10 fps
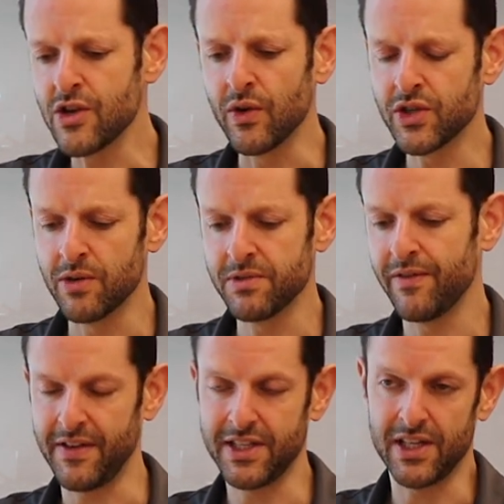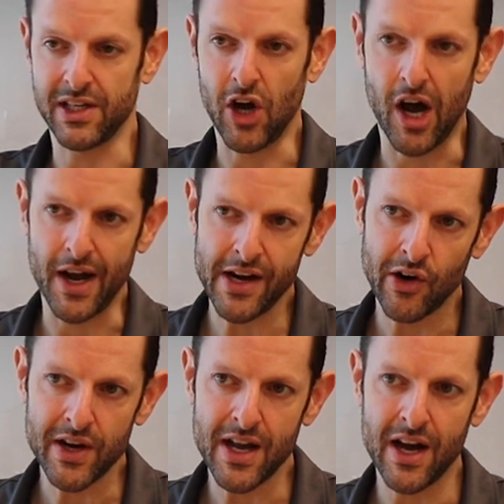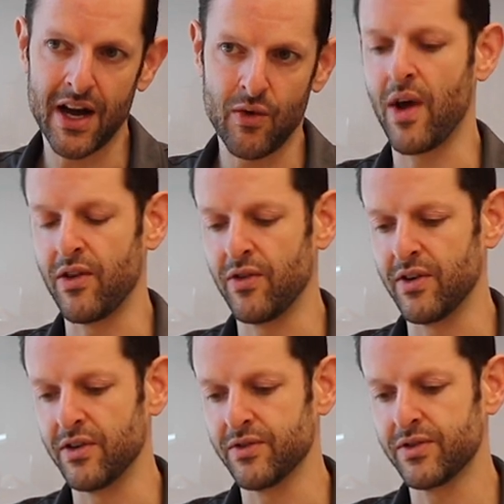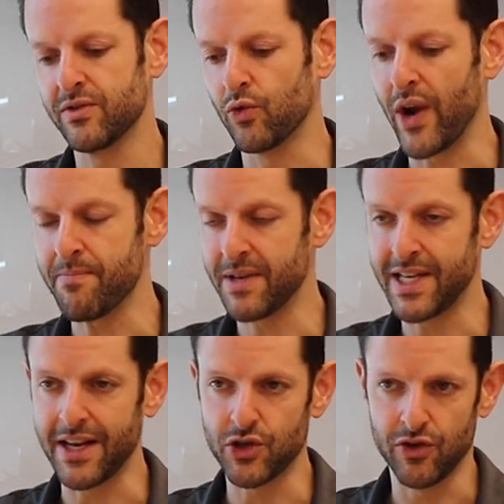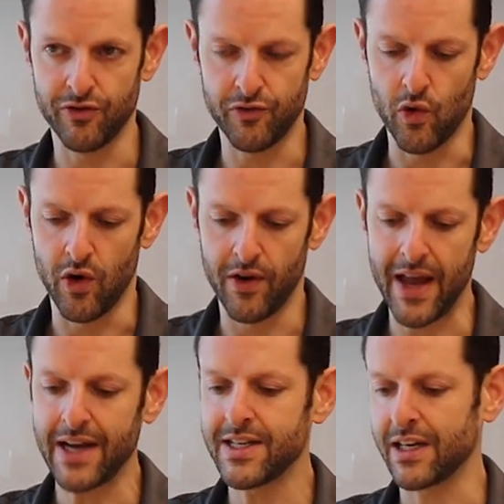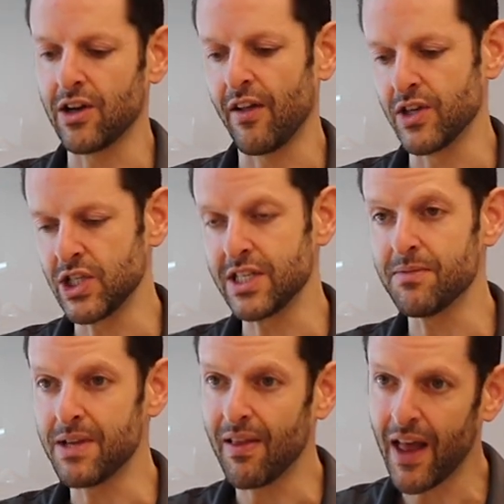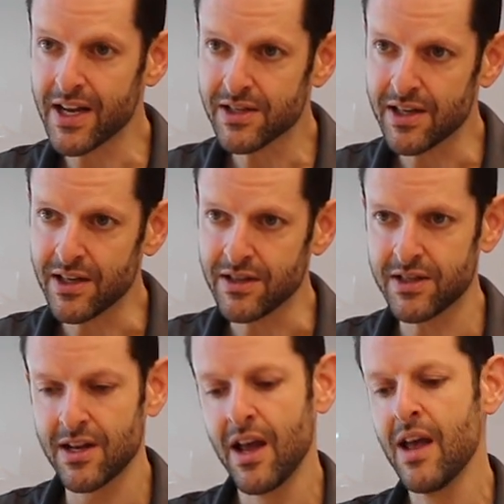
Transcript: you know, in terms of it's like a hot area, whether there's great potential for that technology to be licensed,